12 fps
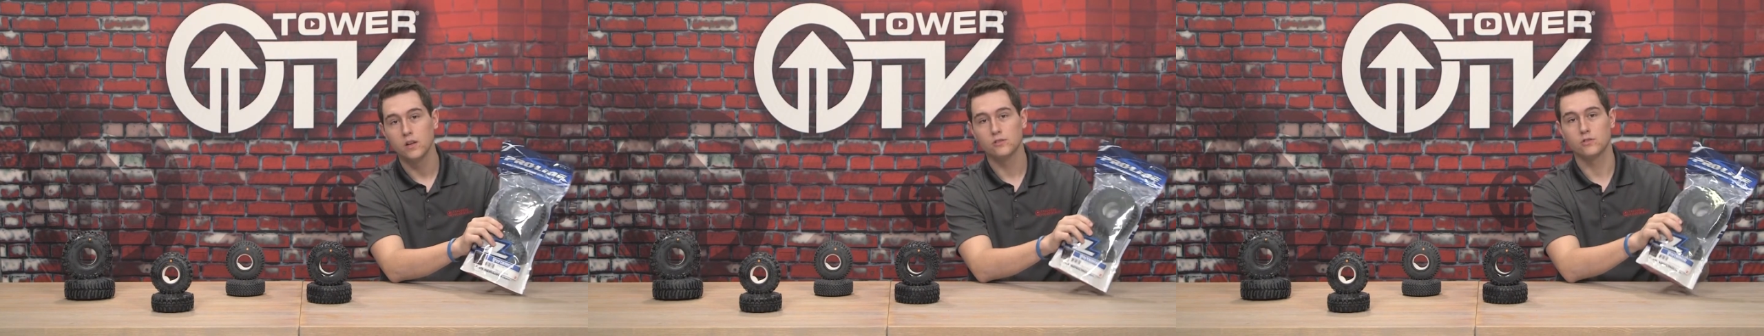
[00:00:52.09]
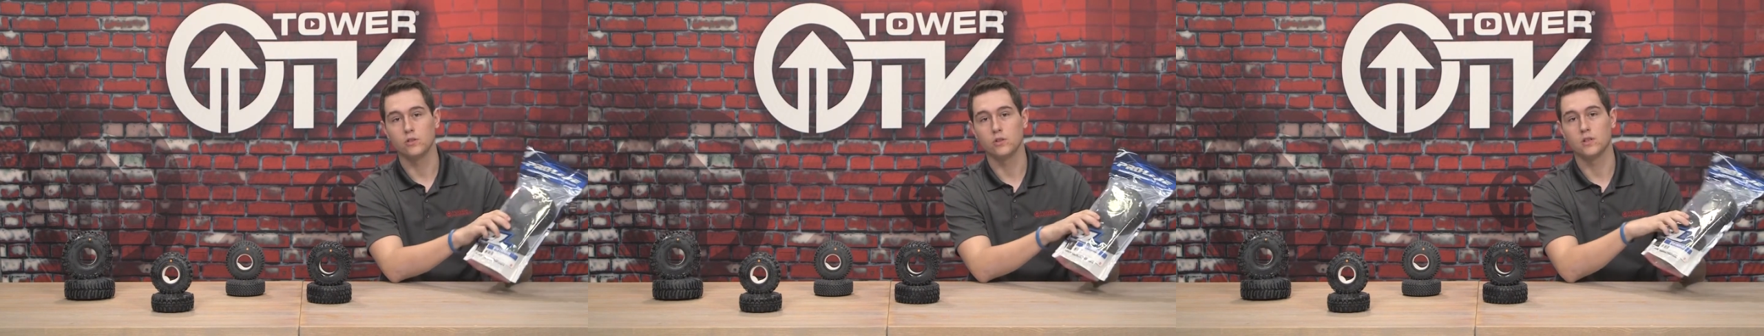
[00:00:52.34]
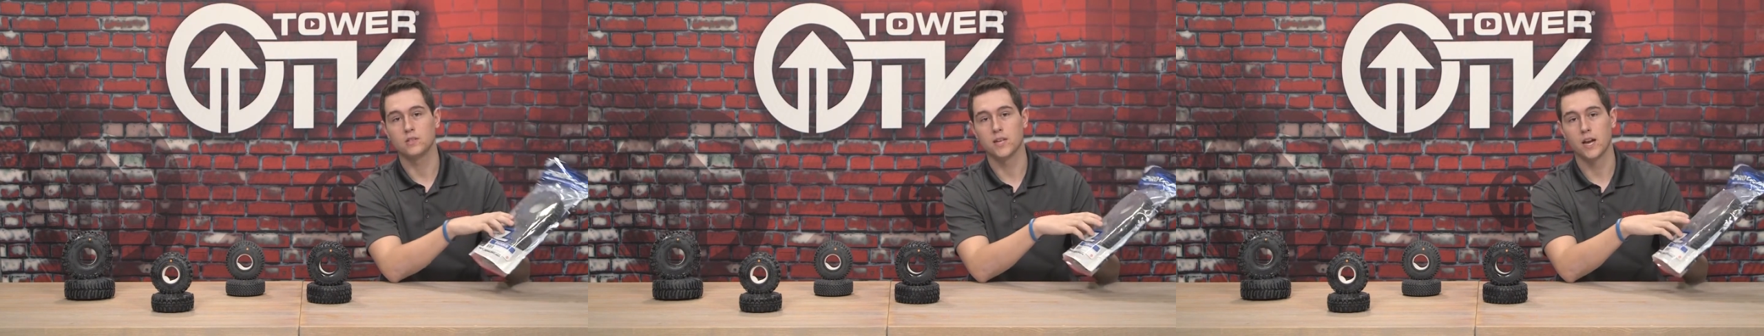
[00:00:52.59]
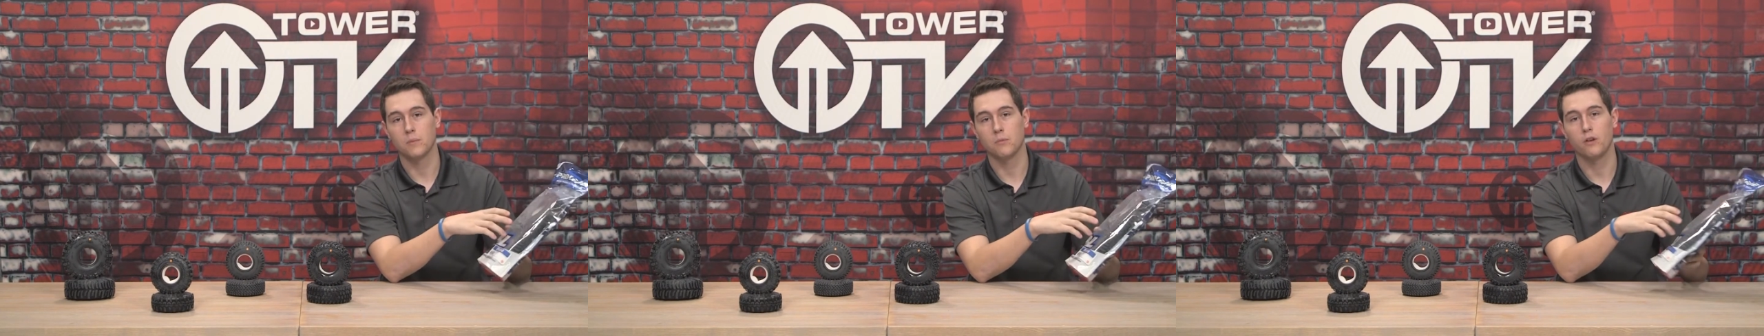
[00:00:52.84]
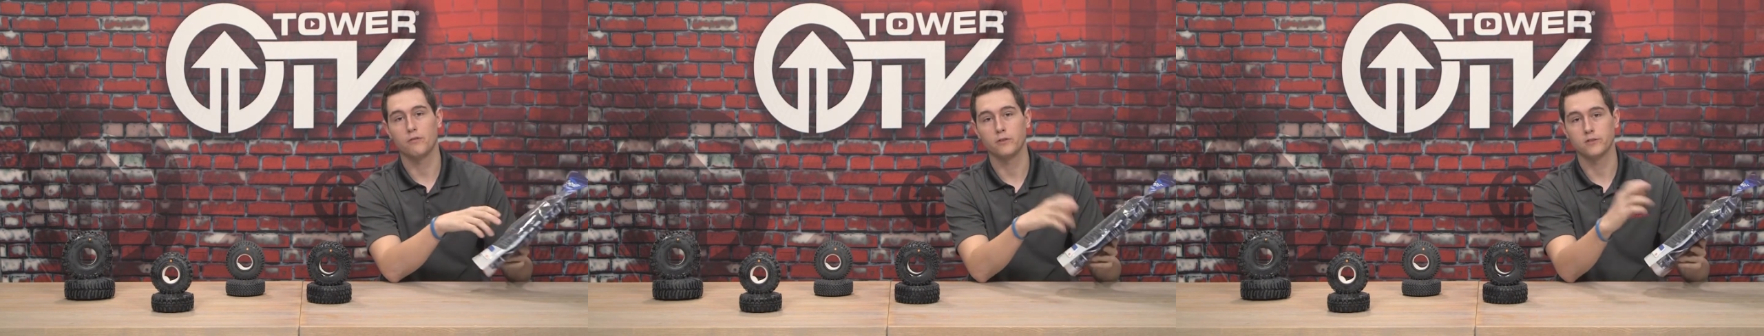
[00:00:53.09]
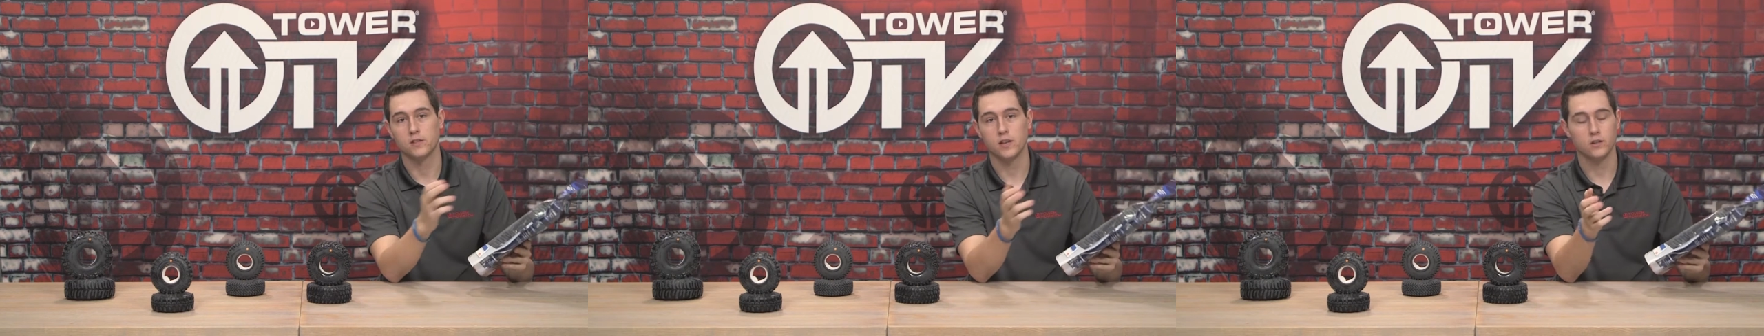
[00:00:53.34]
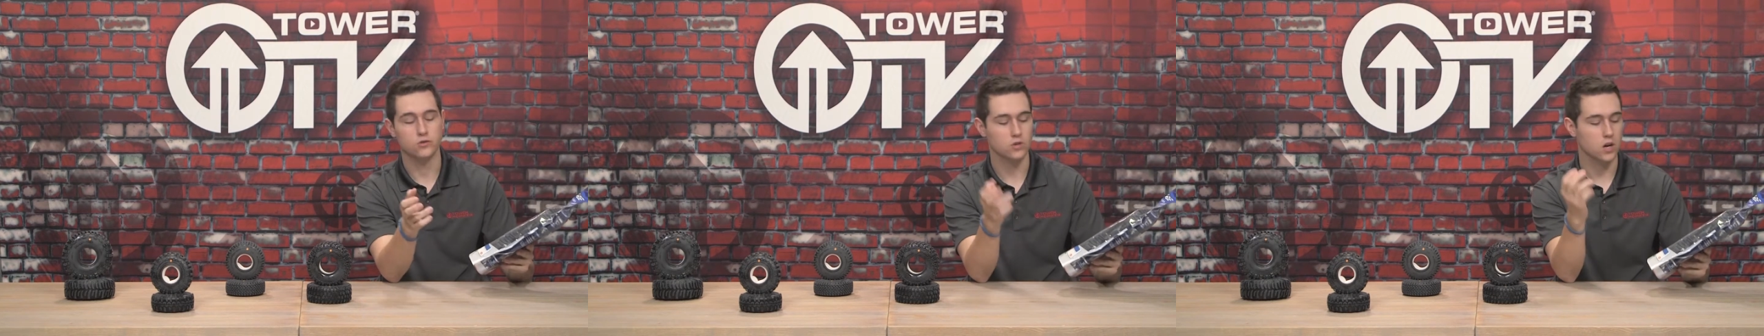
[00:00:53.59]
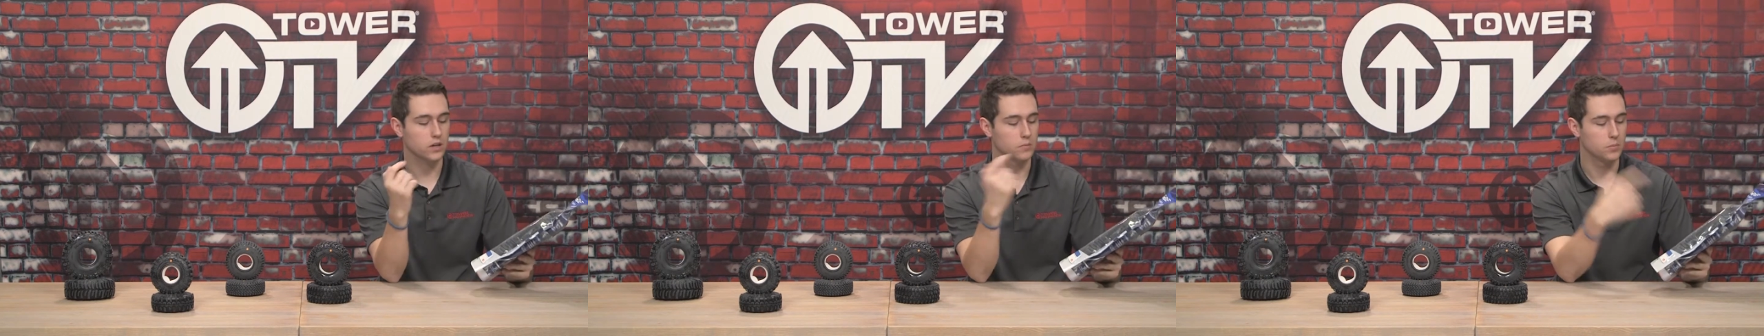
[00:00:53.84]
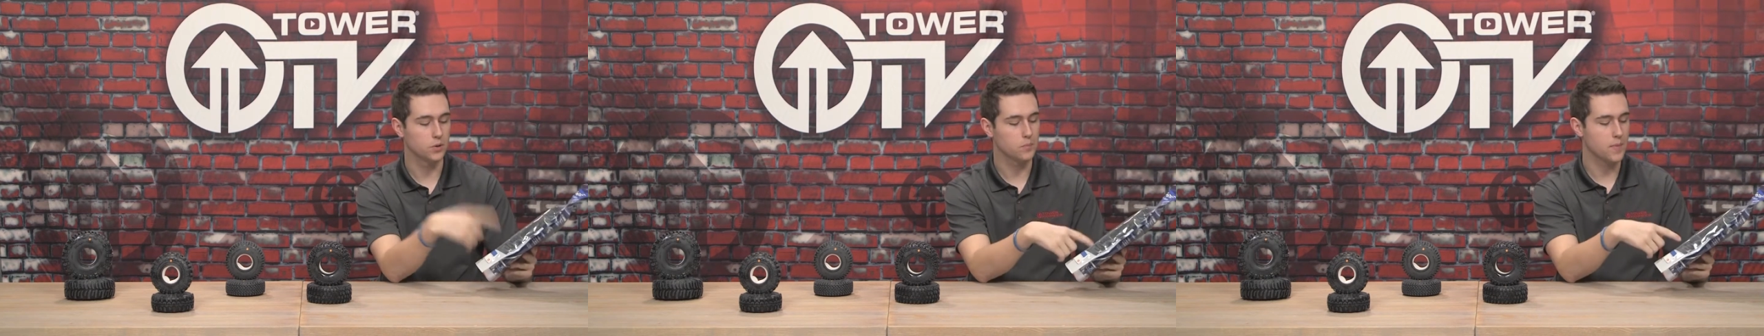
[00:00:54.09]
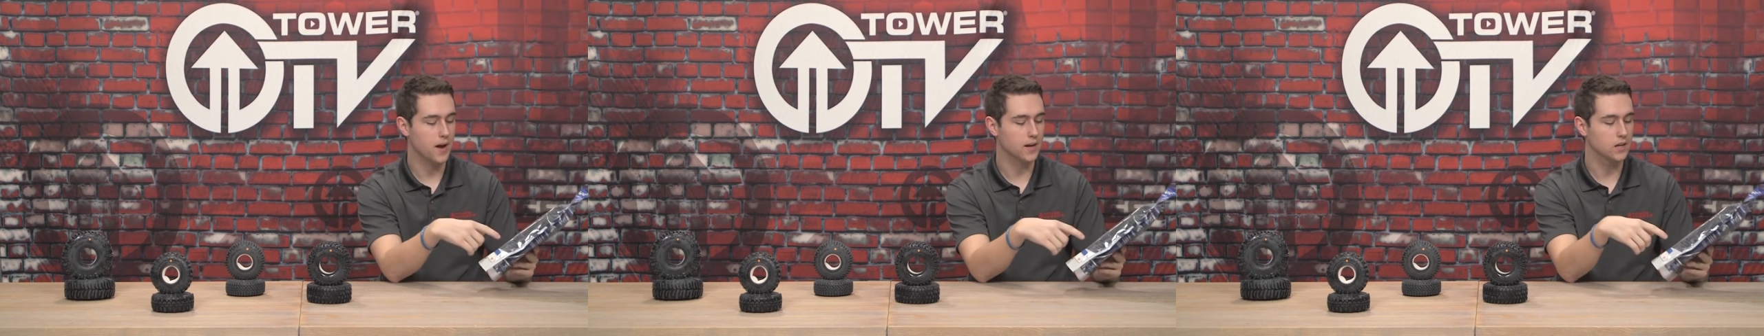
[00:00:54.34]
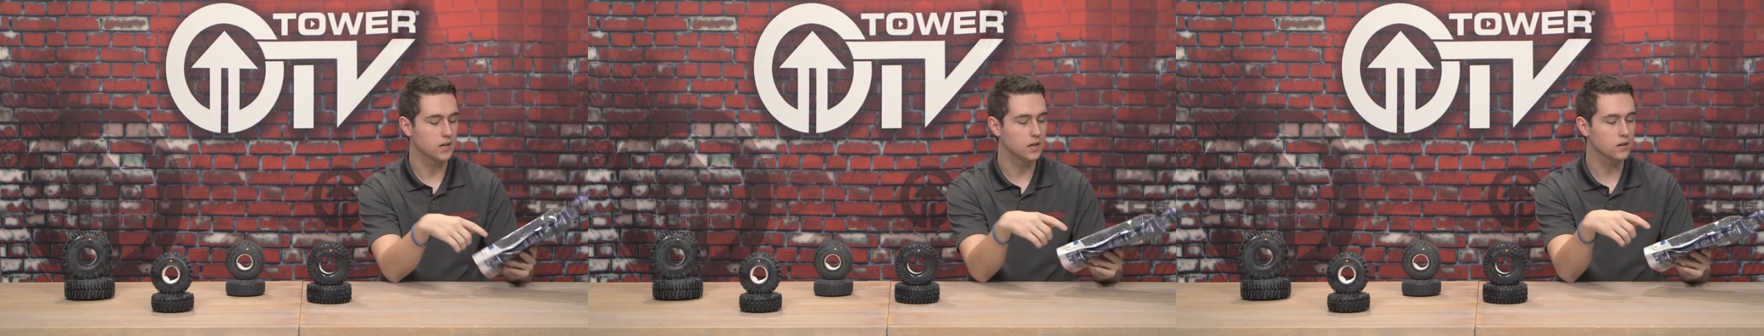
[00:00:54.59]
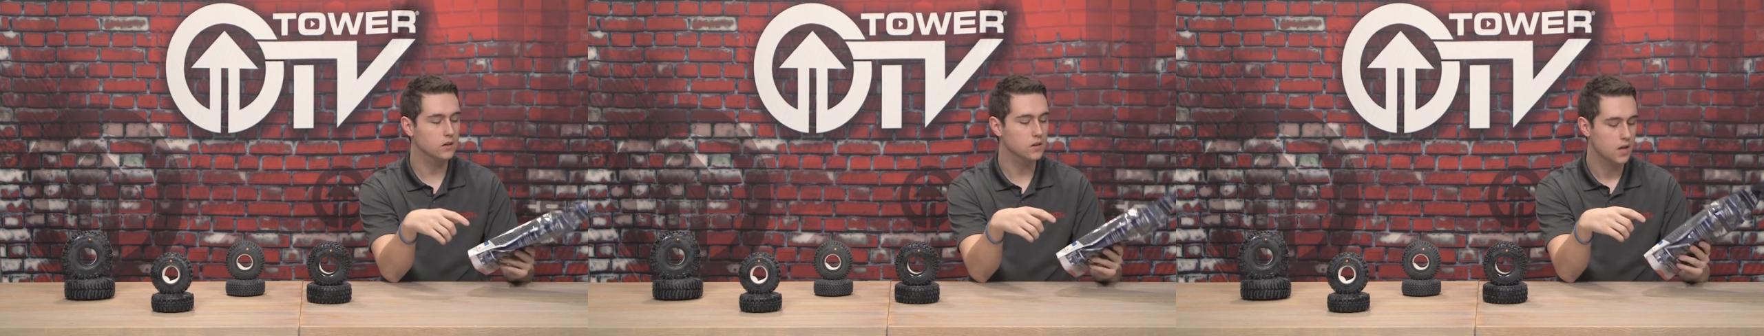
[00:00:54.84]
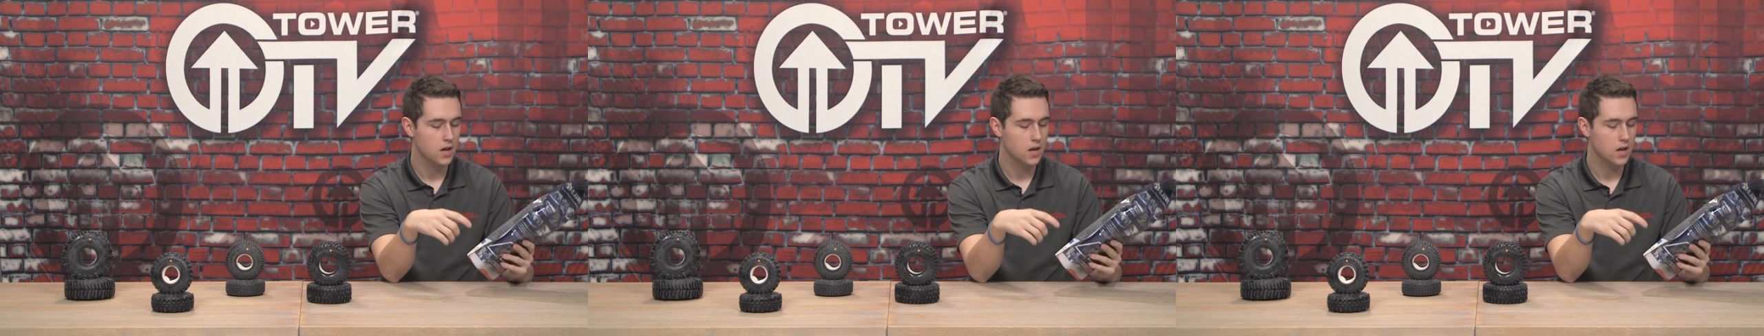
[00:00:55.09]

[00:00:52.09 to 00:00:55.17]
so you can take them off your scale truck and put them back in here.